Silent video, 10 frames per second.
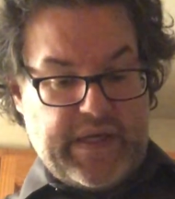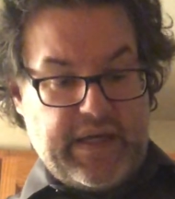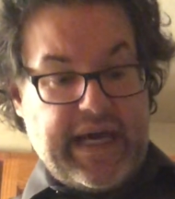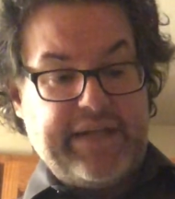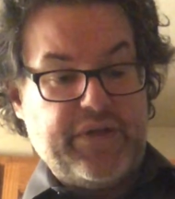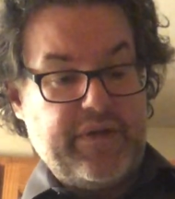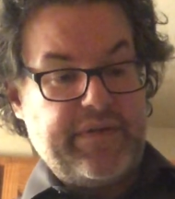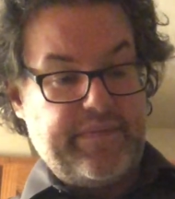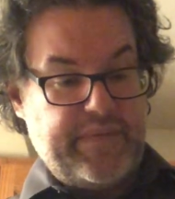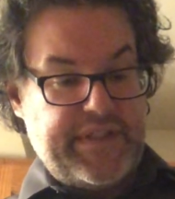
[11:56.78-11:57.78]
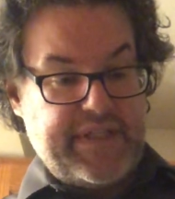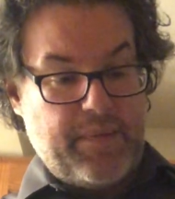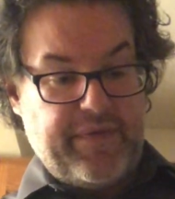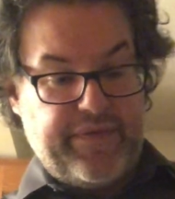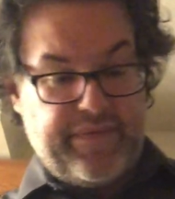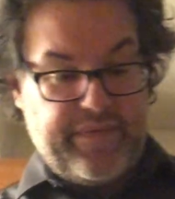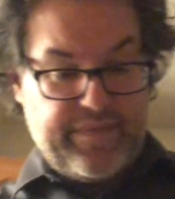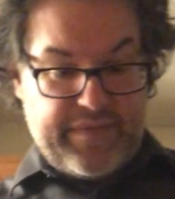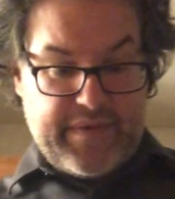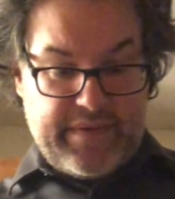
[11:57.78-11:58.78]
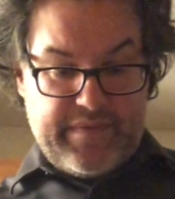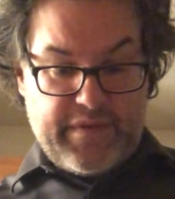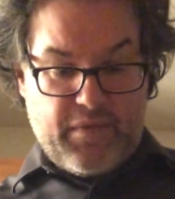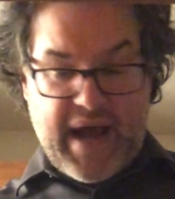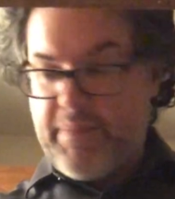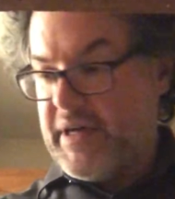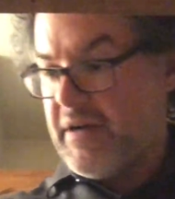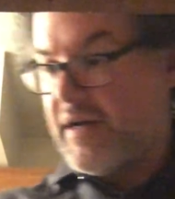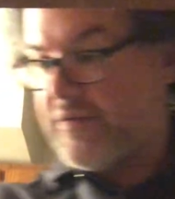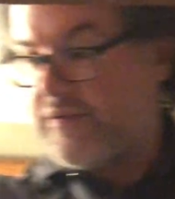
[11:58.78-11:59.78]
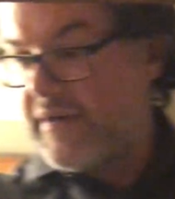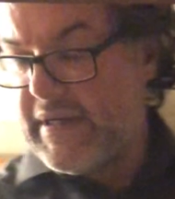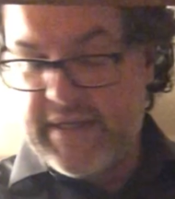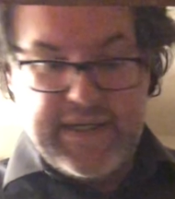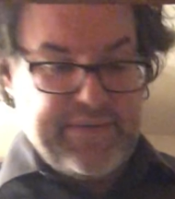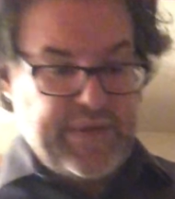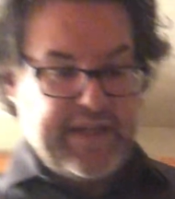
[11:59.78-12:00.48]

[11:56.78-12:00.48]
I took some of the wrapping off, but I